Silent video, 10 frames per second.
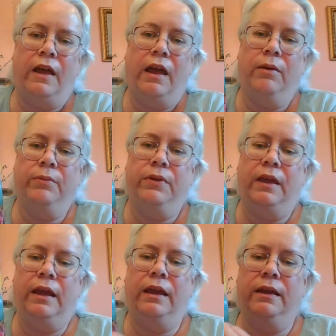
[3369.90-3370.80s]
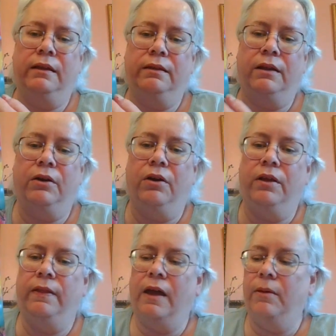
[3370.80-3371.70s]
at play that are
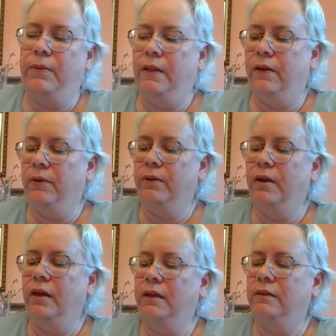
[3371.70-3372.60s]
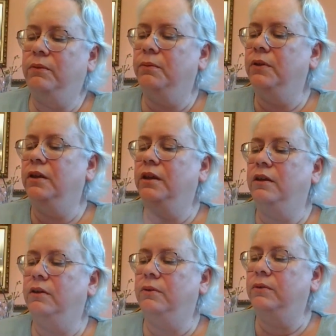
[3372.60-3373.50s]
in that pillow. That's really
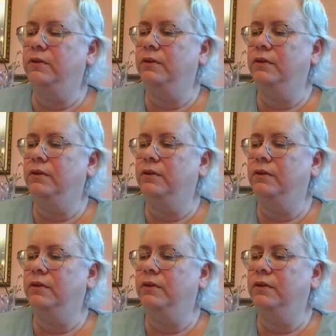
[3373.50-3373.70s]
cute.